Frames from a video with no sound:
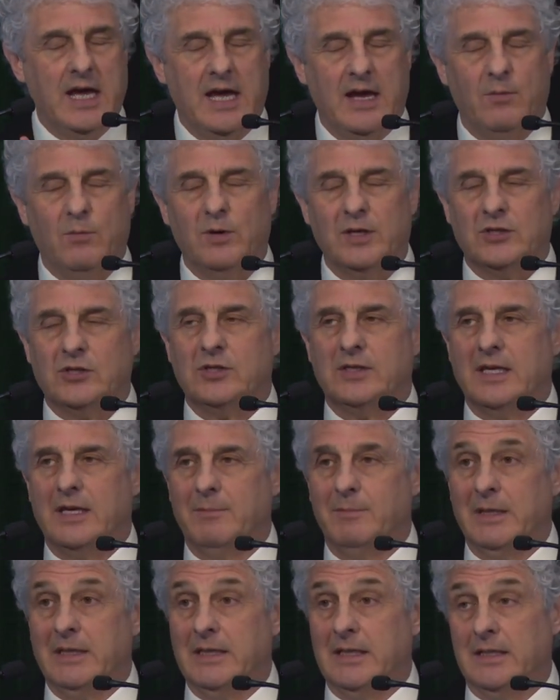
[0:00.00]
at which
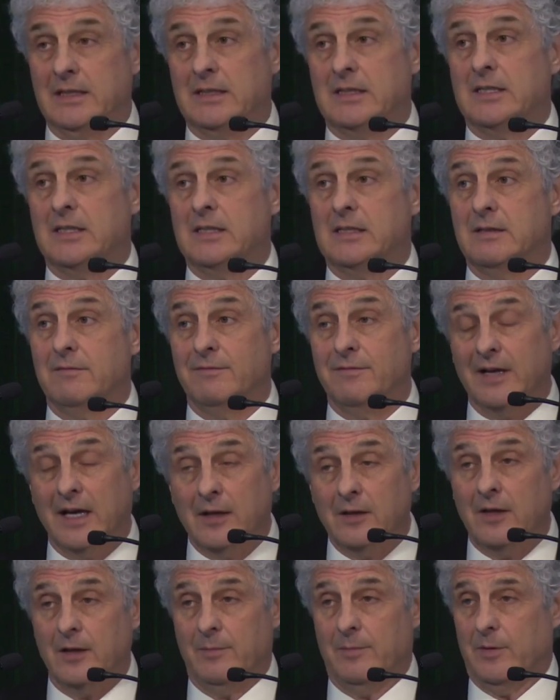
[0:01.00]
they begin to
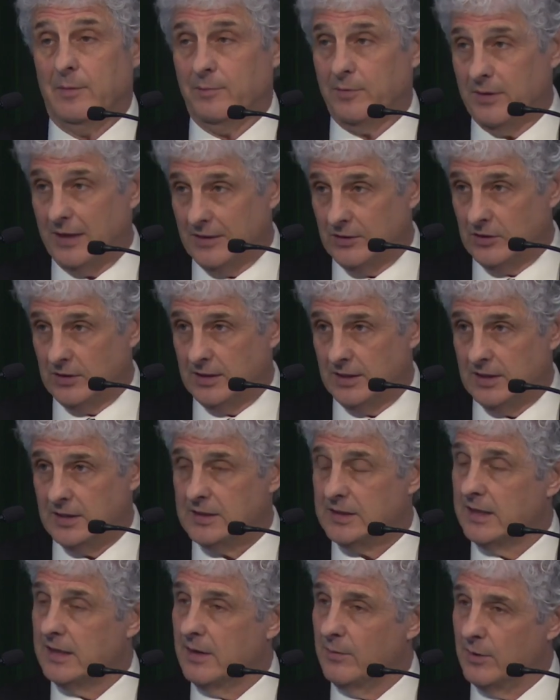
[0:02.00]
develop
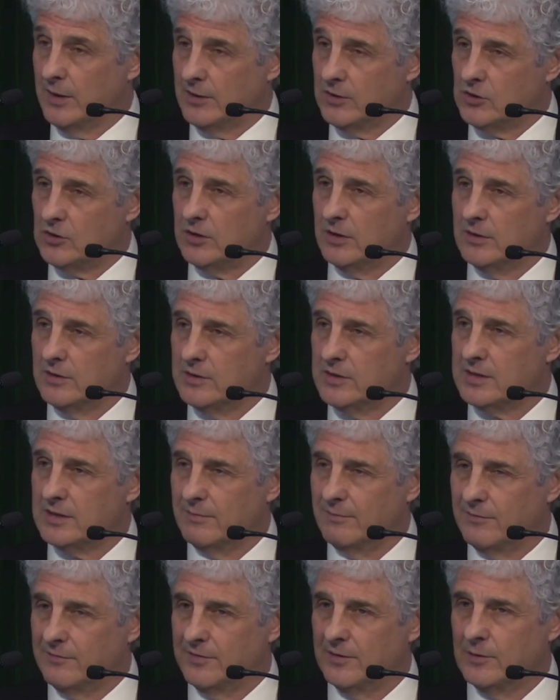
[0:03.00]
prejudice, and I want to show you
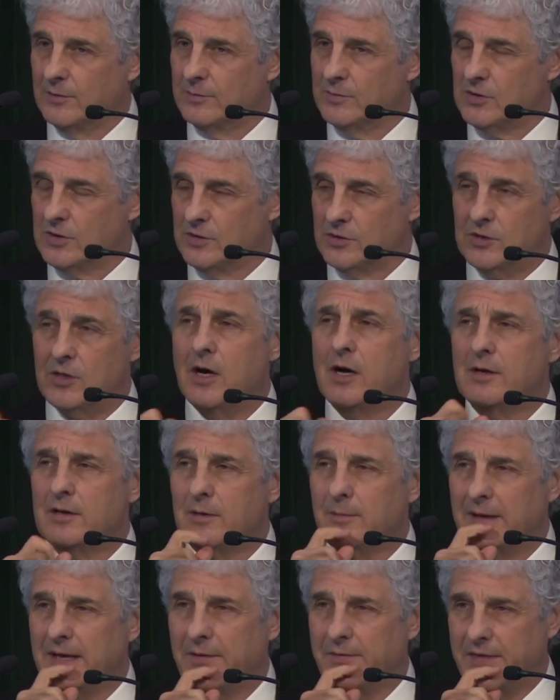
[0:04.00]
some films and
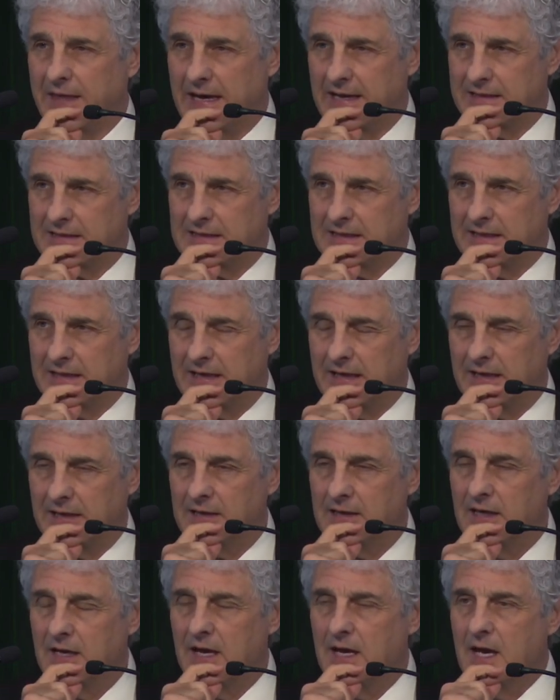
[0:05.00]
talk about that
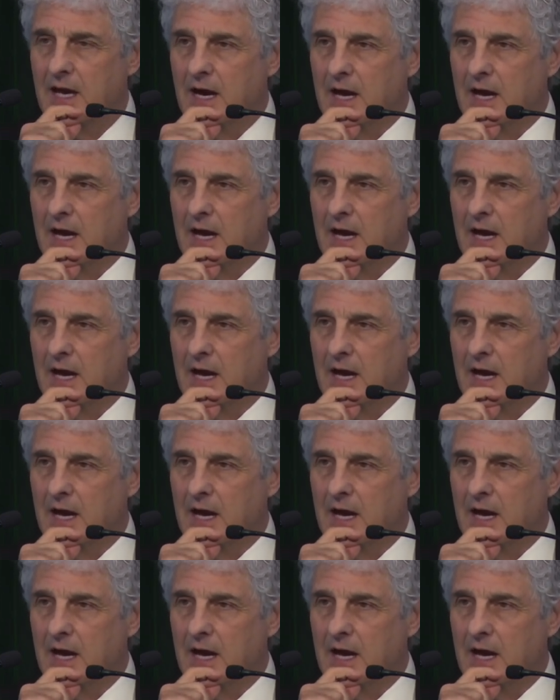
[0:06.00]
today.